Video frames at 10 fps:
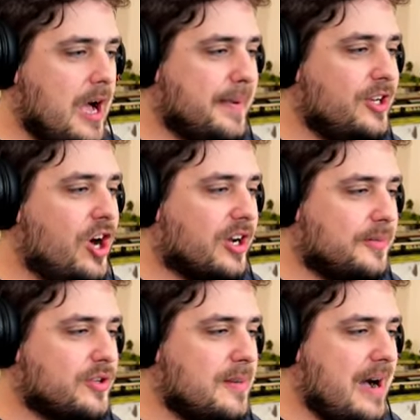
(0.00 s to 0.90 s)
I mean, look,
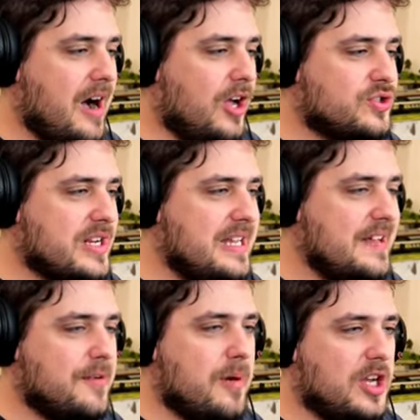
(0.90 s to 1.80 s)
I'm doing about
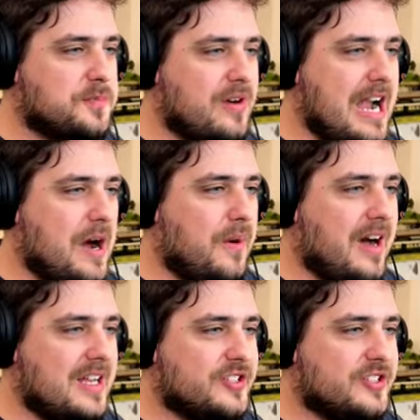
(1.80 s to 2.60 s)
111 miles per hour,